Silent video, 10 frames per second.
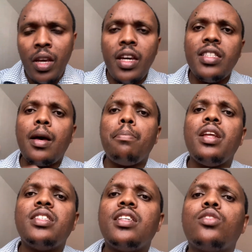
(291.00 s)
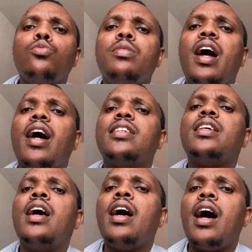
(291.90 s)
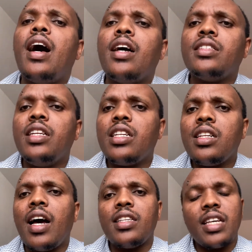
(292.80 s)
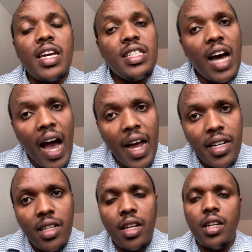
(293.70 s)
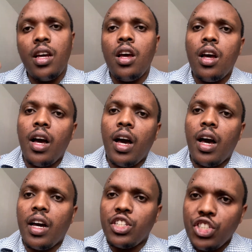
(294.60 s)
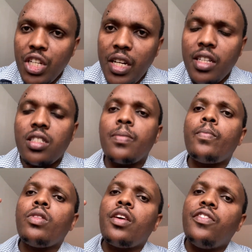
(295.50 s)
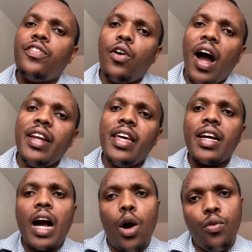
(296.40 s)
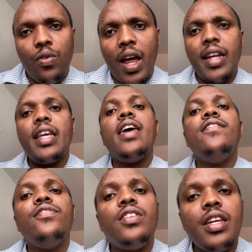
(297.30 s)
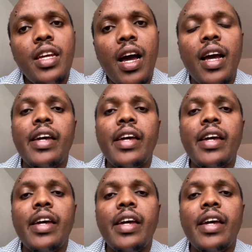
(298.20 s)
In some places it could be as little as 800 shillings for an acre of land every year.